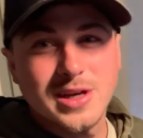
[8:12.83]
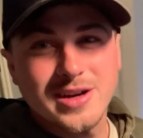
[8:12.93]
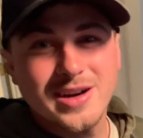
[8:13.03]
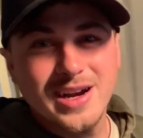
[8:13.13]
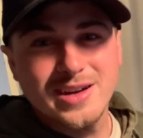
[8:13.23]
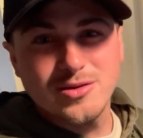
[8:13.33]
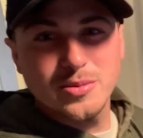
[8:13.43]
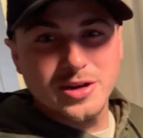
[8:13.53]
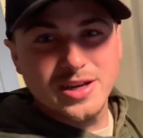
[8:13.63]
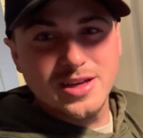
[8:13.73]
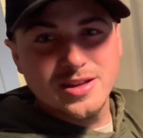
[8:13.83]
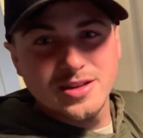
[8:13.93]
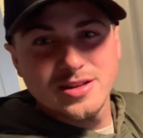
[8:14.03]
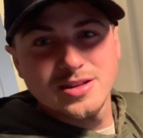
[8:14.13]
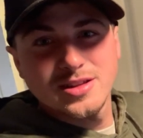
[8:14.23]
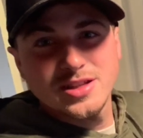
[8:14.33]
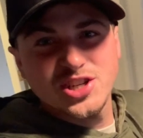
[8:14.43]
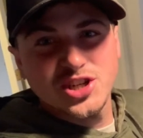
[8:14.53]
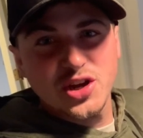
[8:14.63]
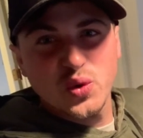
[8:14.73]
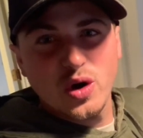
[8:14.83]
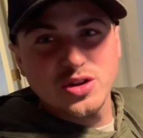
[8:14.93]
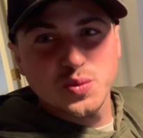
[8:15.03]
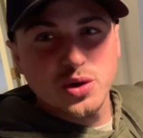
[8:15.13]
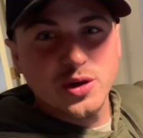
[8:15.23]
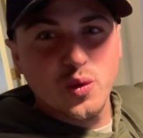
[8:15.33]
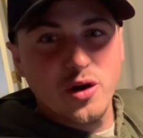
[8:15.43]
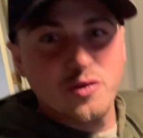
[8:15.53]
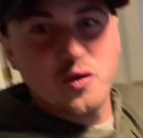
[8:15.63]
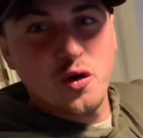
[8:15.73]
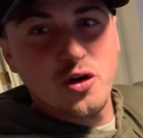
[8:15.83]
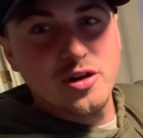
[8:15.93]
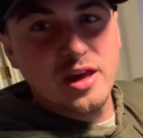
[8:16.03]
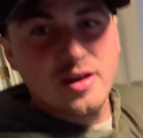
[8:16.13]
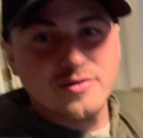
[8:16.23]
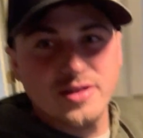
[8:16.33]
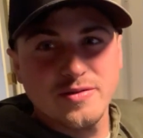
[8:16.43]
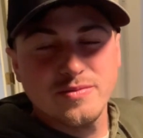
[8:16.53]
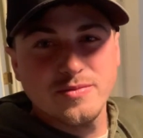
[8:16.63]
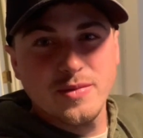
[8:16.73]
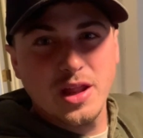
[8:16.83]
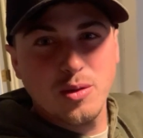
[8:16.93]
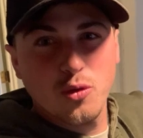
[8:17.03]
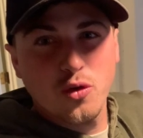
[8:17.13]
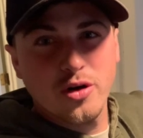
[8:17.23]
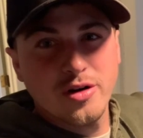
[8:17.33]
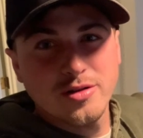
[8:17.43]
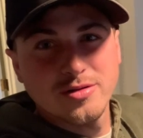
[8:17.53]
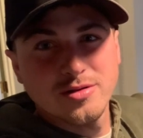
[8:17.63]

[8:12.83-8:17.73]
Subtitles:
All right, everybody, the shed wall is pretty well full, can't fit anymore.